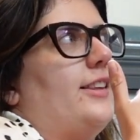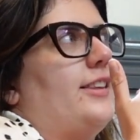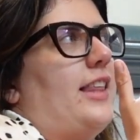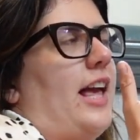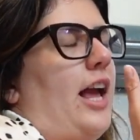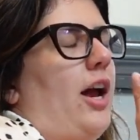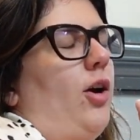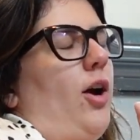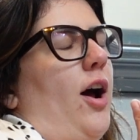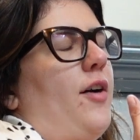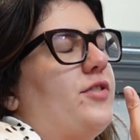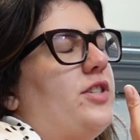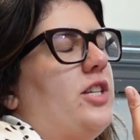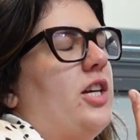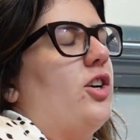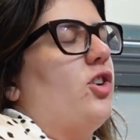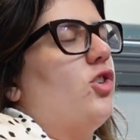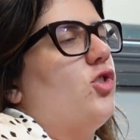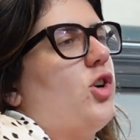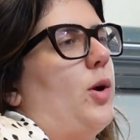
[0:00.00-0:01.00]
they're
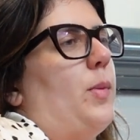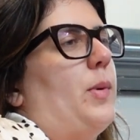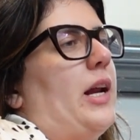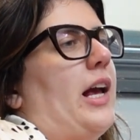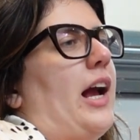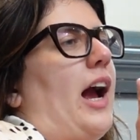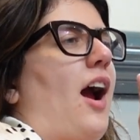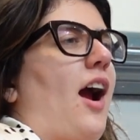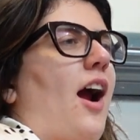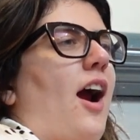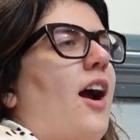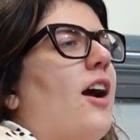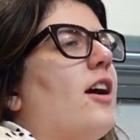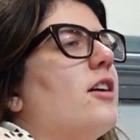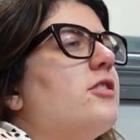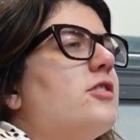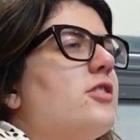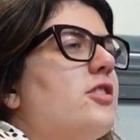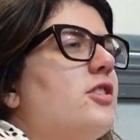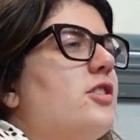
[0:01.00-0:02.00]
obviously contributing
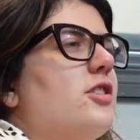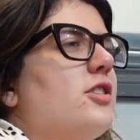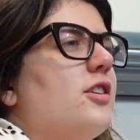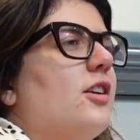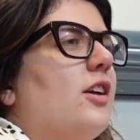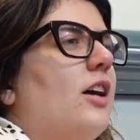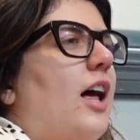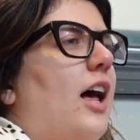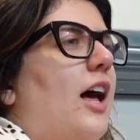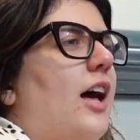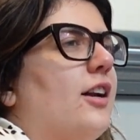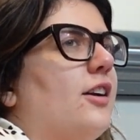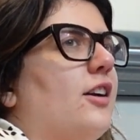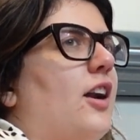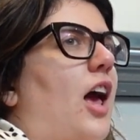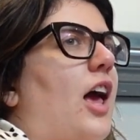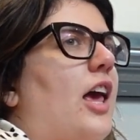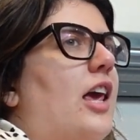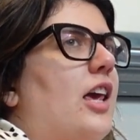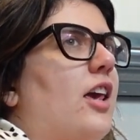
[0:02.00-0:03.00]
art and
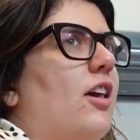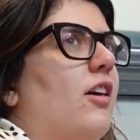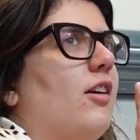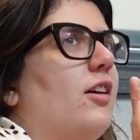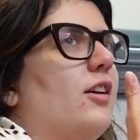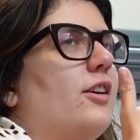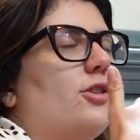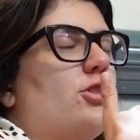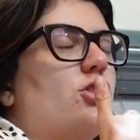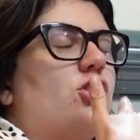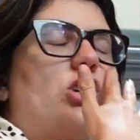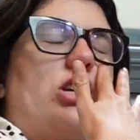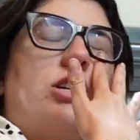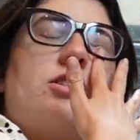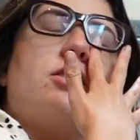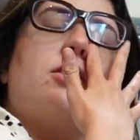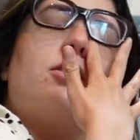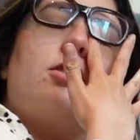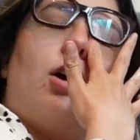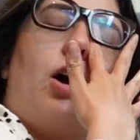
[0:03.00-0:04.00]
like,
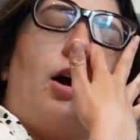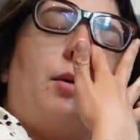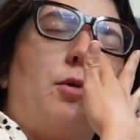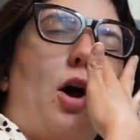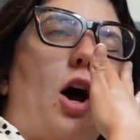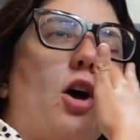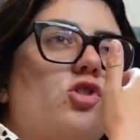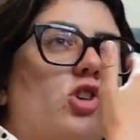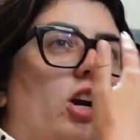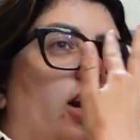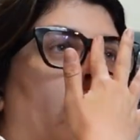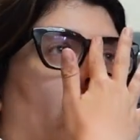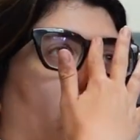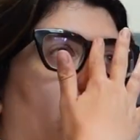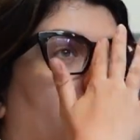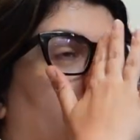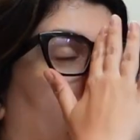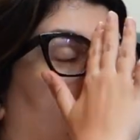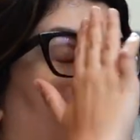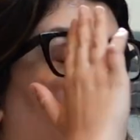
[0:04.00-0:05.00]
Jesus, I'm not trying to get,
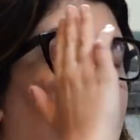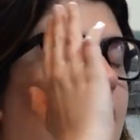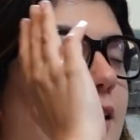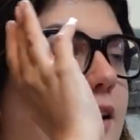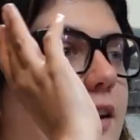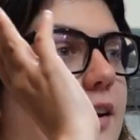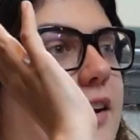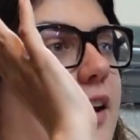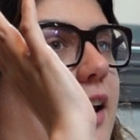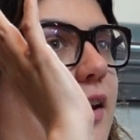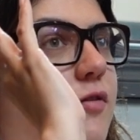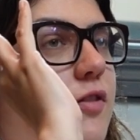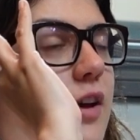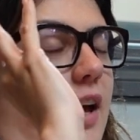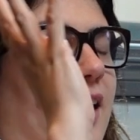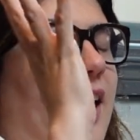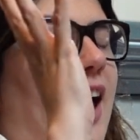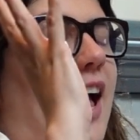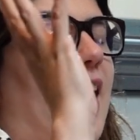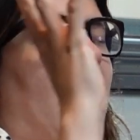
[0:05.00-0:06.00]

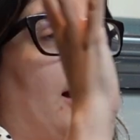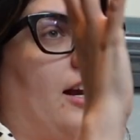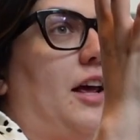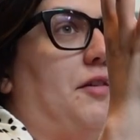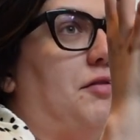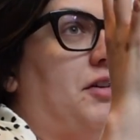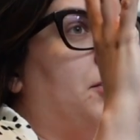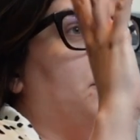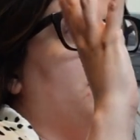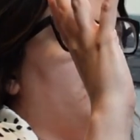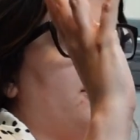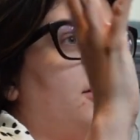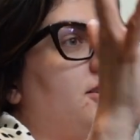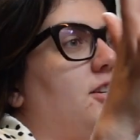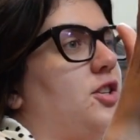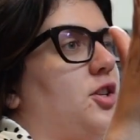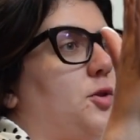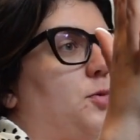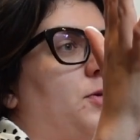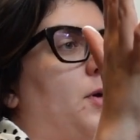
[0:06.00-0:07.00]
if anyone's
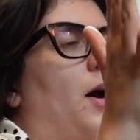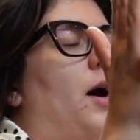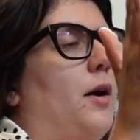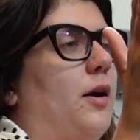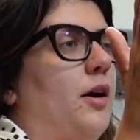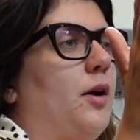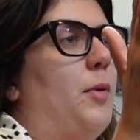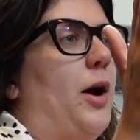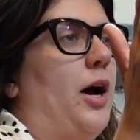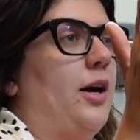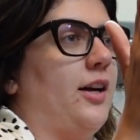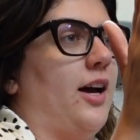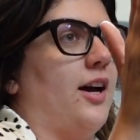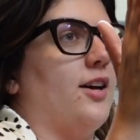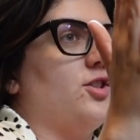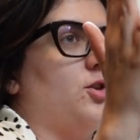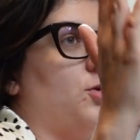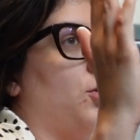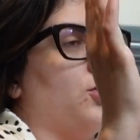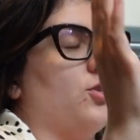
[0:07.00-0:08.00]
listening to the
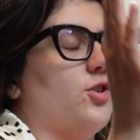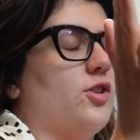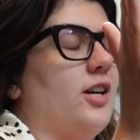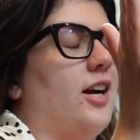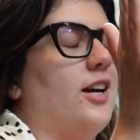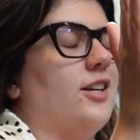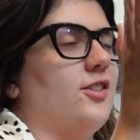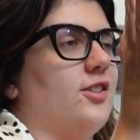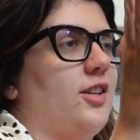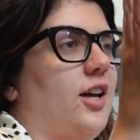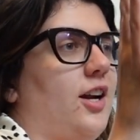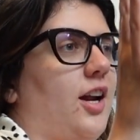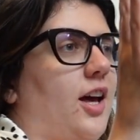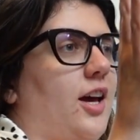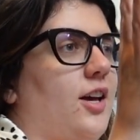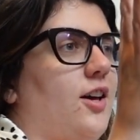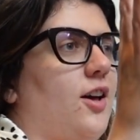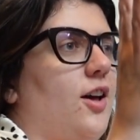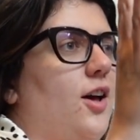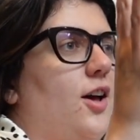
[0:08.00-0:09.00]
podcast, you understand that
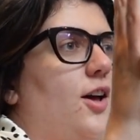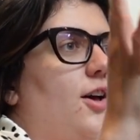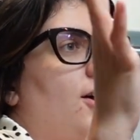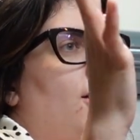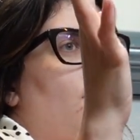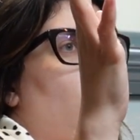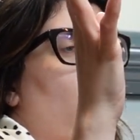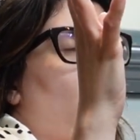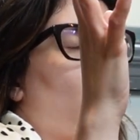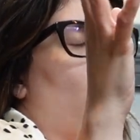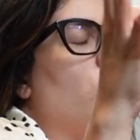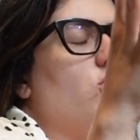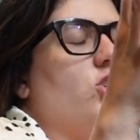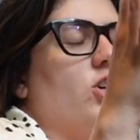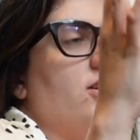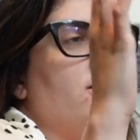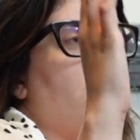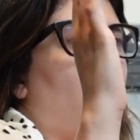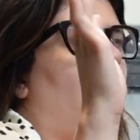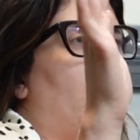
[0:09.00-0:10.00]
like
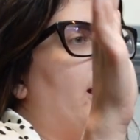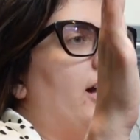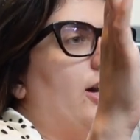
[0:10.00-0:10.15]
culture is high